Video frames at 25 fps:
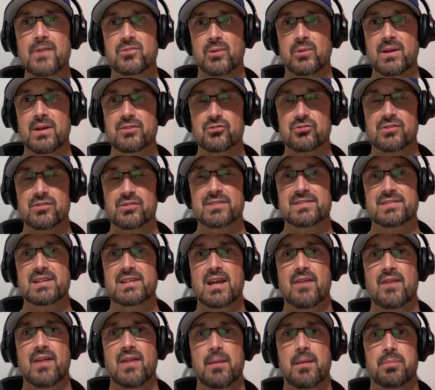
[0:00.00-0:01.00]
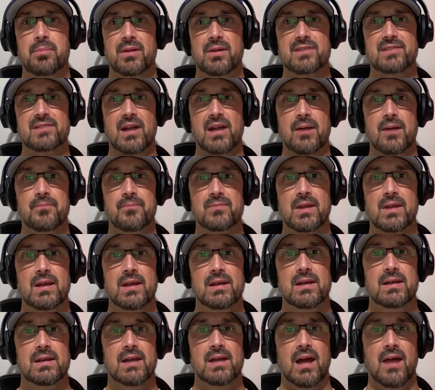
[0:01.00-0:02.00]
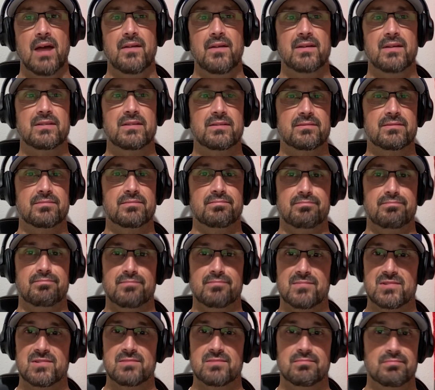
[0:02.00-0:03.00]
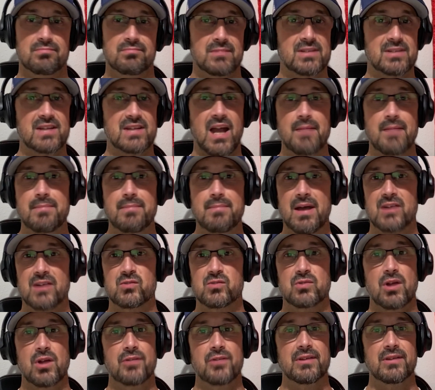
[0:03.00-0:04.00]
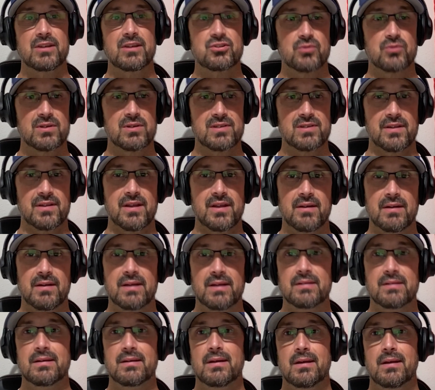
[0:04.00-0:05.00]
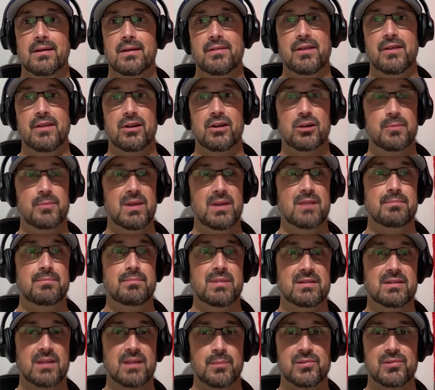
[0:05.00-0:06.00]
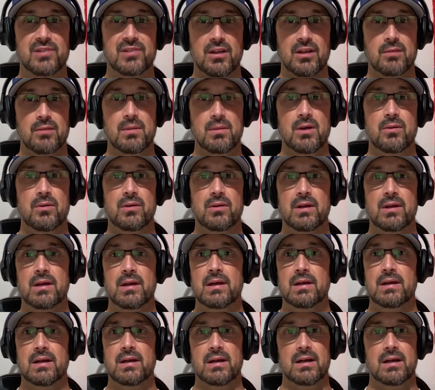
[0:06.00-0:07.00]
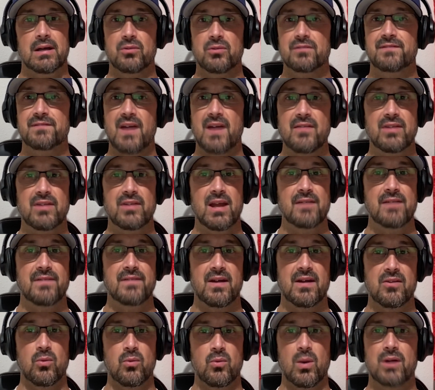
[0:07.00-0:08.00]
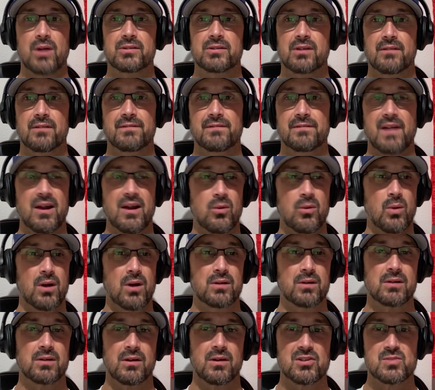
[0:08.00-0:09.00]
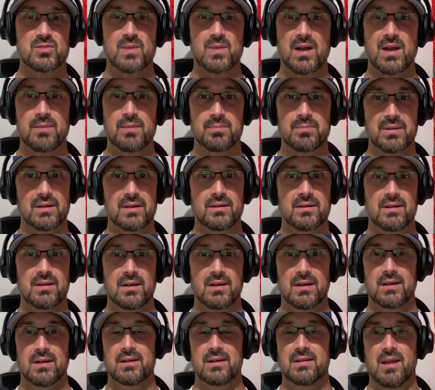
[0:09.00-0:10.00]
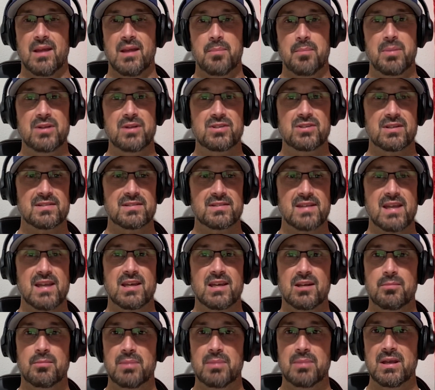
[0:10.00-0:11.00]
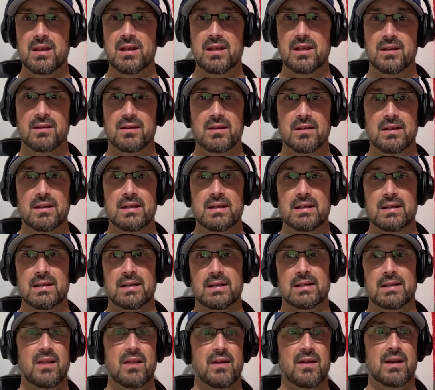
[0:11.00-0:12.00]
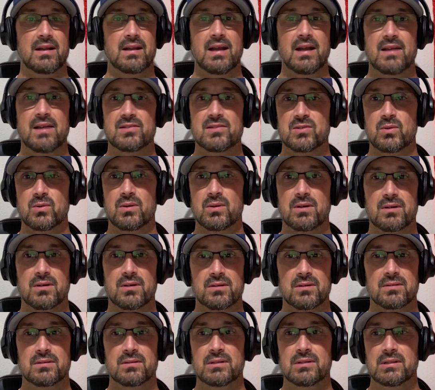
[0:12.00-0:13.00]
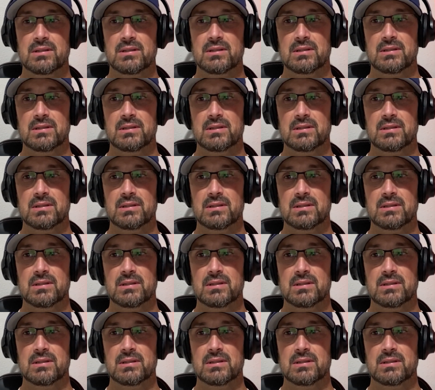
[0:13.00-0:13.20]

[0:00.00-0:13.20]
And so interesting to see how that plays out. And I think the Diamondbacks with all the injuries on their end, they're going to be in big time sell mode. You're only 5.5 out of the final wild card spot, but that pitching is taking a beating. You got a lot of guys who are